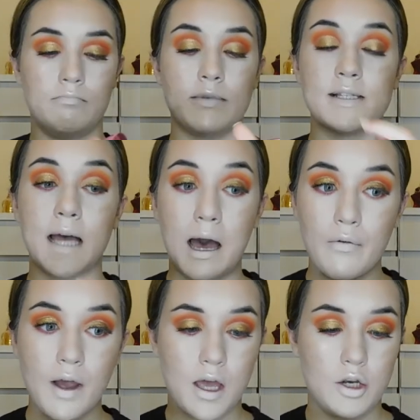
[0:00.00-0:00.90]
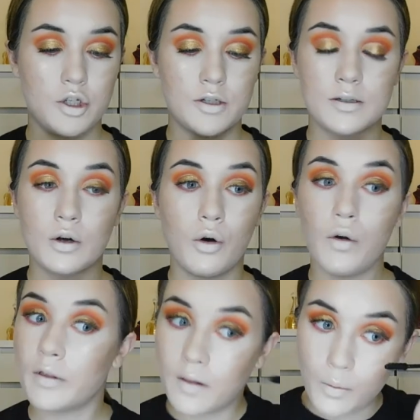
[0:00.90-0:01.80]
mascara and just
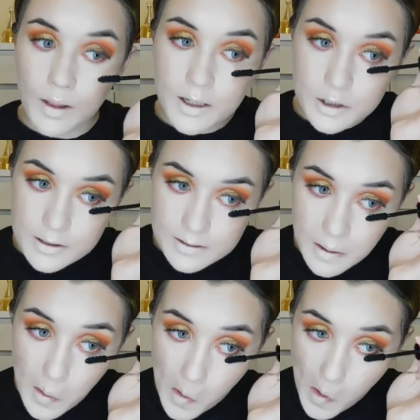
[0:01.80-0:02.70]
coat the lower lashes.